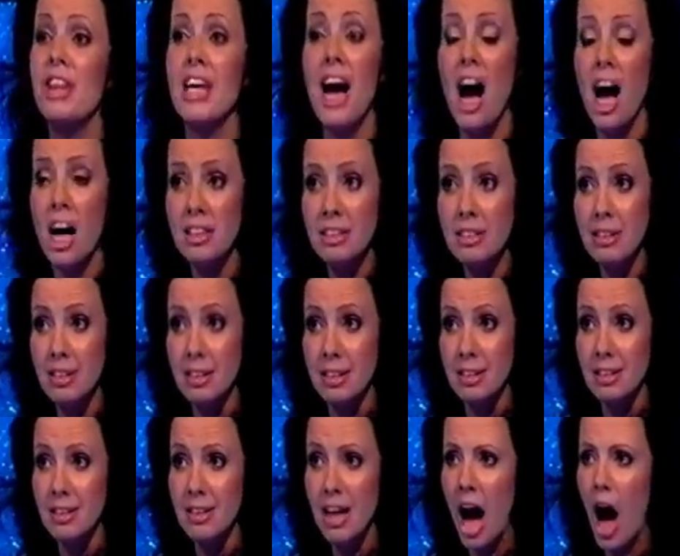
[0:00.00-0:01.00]
The
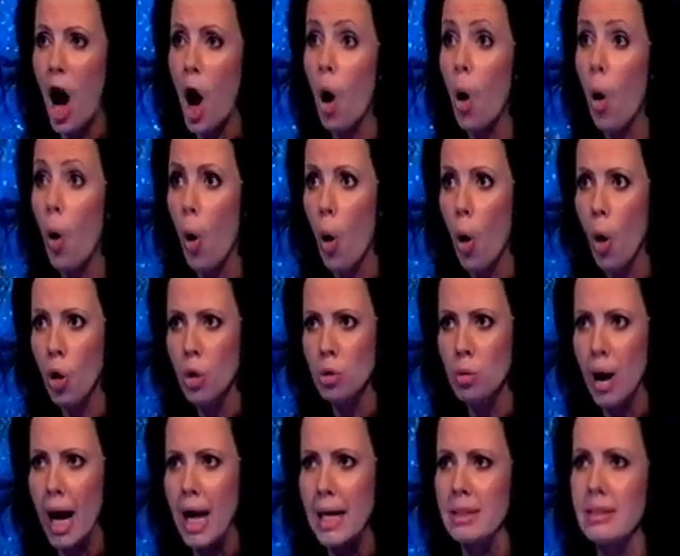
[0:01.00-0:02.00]
answers are
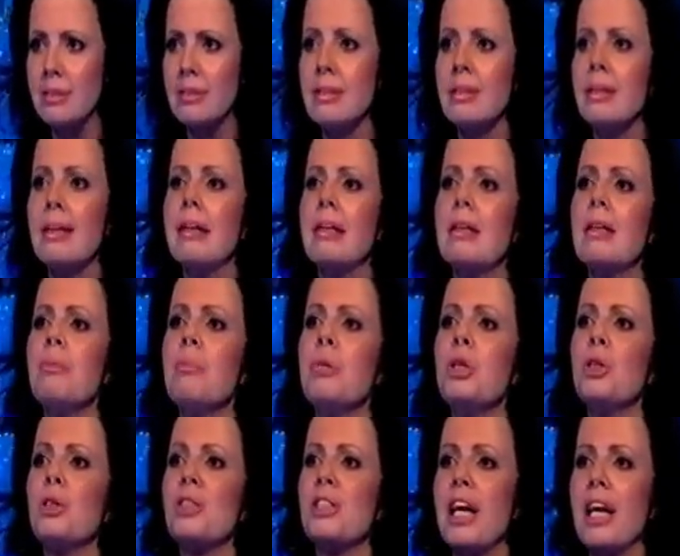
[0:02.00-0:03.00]
always in the
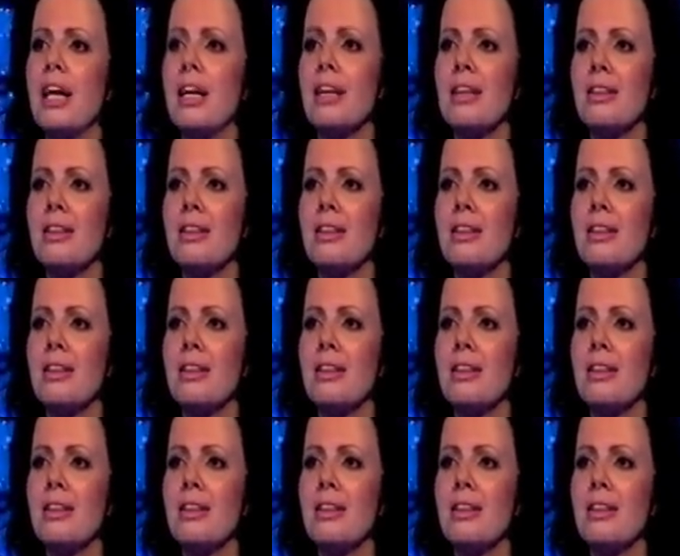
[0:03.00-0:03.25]
music.